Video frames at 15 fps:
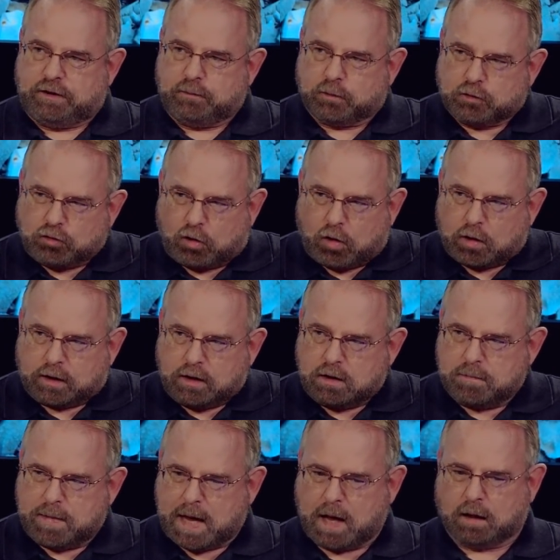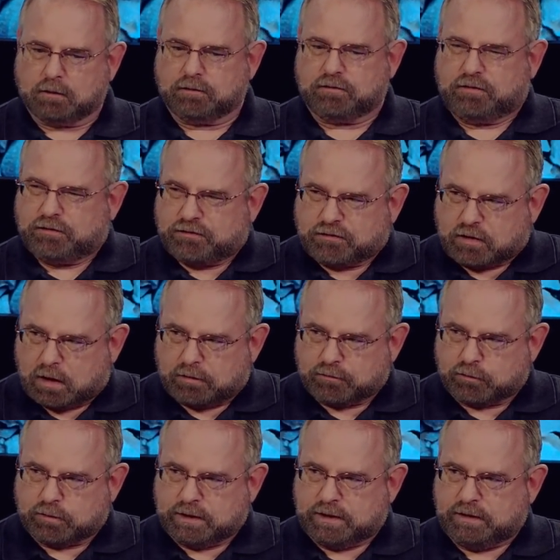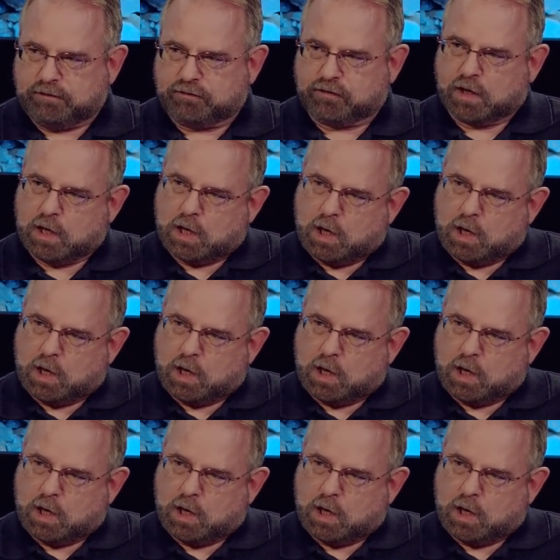we're talking about discoveries,